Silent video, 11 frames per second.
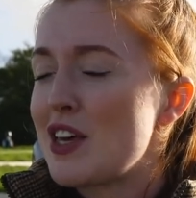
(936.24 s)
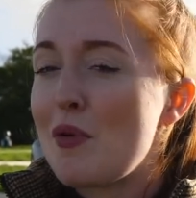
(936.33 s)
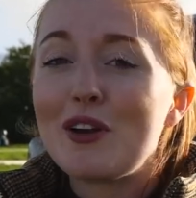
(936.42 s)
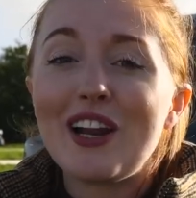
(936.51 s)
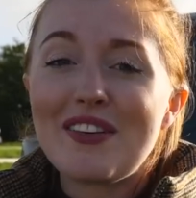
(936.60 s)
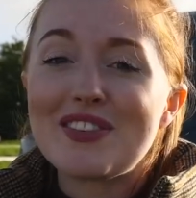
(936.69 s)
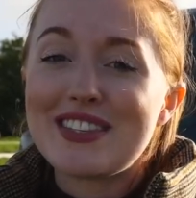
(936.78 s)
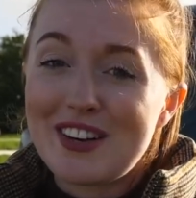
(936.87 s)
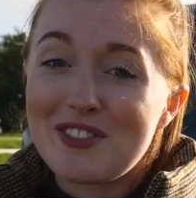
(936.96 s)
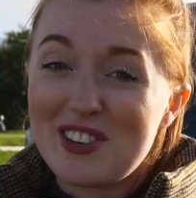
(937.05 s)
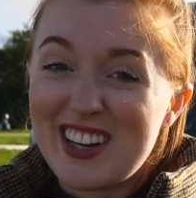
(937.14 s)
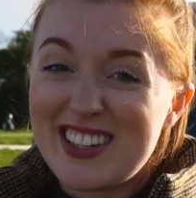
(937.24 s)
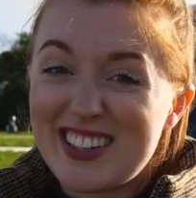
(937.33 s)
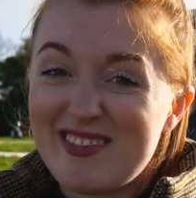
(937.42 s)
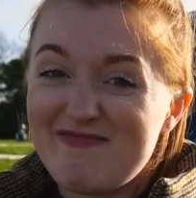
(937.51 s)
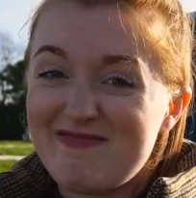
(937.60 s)
Someone who lives in central
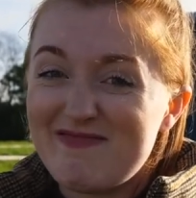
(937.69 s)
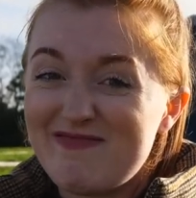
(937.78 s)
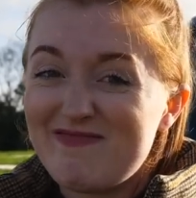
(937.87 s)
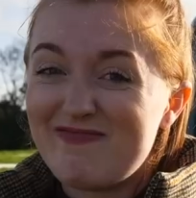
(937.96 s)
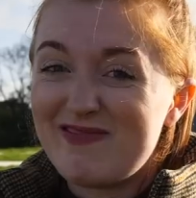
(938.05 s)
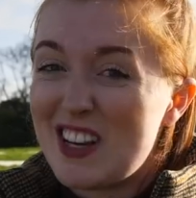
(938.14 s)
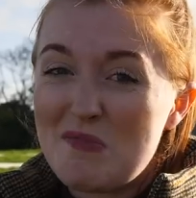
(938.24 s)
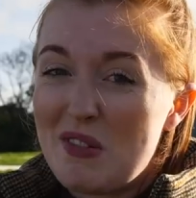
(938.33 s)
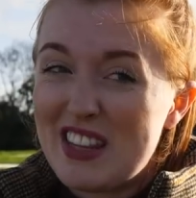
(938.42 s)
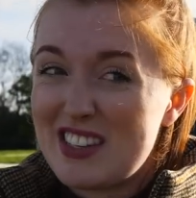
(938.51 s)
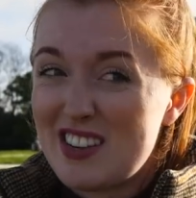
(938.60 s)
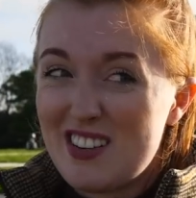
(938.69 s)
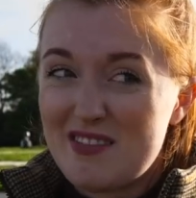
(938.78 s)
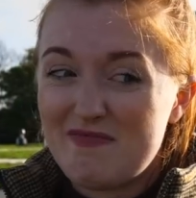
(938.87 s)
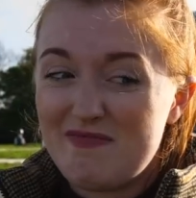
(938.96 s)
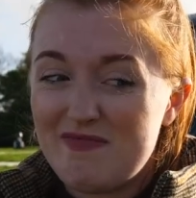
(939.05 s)
London. Don't buy this
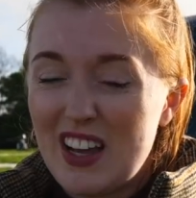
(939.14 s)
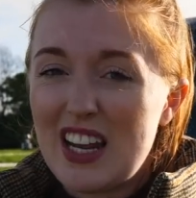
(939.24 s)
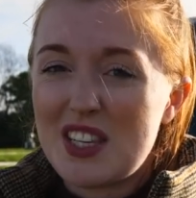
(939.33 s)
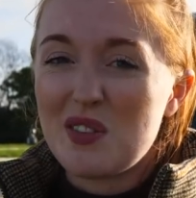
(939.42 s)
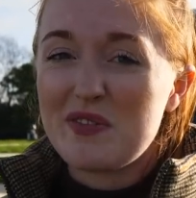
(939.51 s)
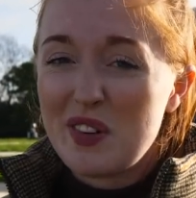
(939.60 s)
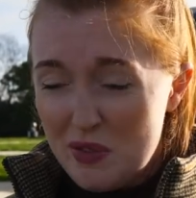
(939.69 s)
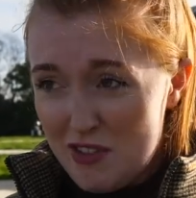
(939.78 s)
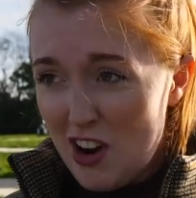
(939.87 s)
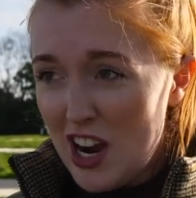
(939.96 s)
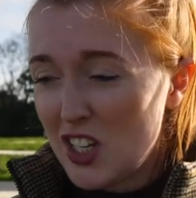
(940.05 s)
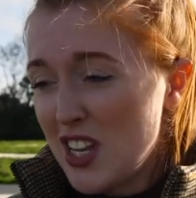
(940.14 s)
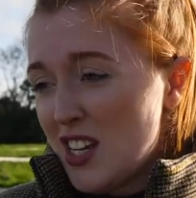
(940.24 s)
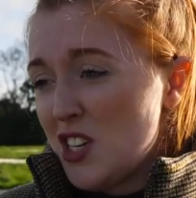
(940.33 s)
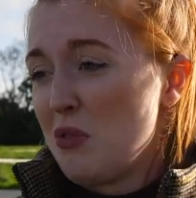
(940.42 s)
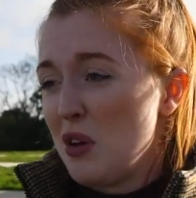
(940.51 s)
car. Unless you're filthy rich,
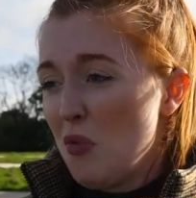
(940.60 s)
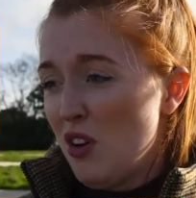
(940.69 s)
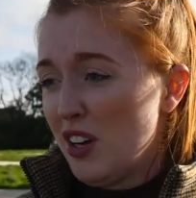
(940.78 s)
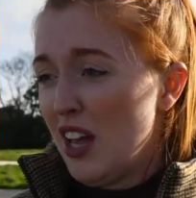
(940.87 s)
then do what you want.